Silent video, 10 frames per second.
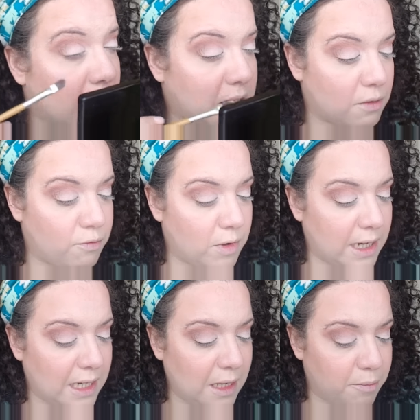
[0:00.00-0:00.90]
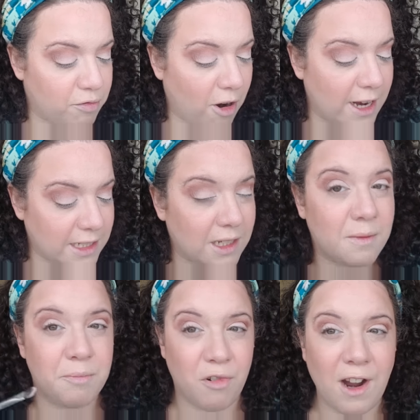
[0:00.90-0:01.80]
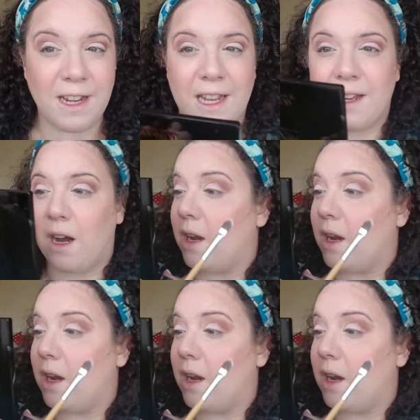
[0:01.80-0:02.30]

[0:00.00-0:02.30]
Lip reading: It's a really bright, brightening